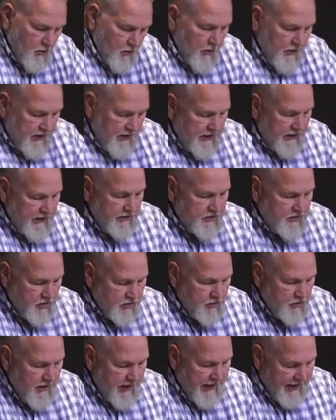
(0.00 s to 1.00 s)
we need
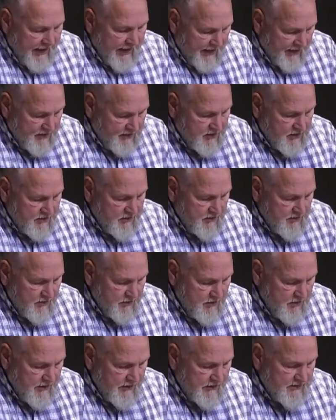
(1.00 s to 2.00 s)
to act
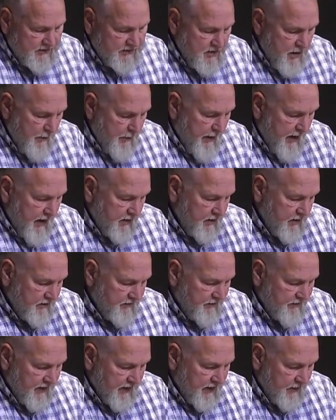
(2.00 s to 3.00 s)
and step out in
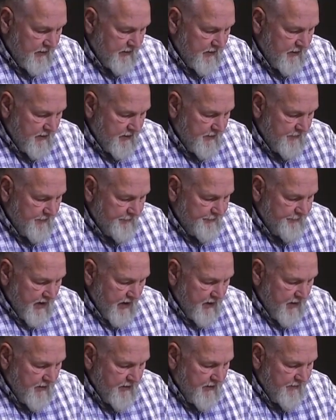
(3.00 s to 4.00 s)
faith.
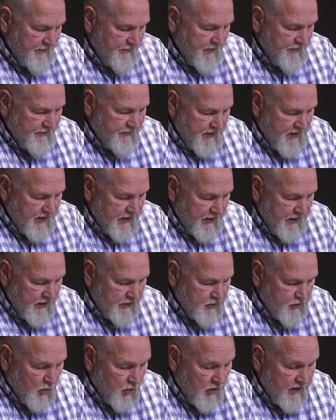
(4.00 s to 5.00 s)
And the fifth thing
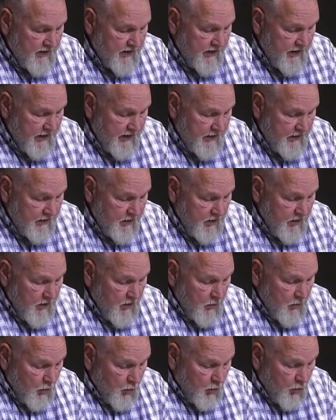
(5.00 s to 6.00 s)
is, one day
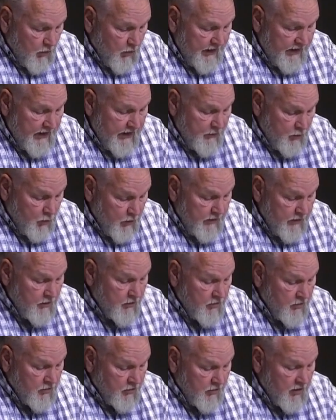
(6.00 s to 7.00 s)
we
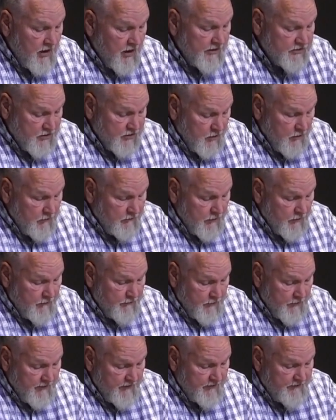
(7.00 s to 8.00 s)
will cross over
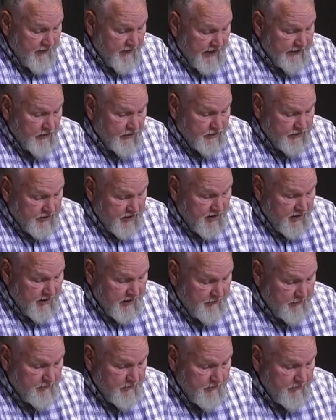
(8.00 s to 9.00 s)
for the final
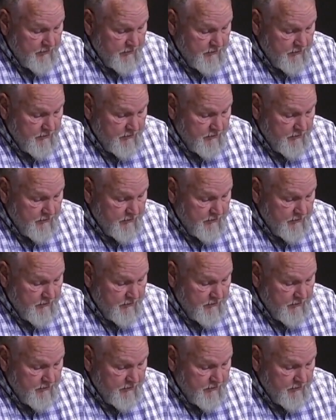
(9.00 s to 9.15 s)
time.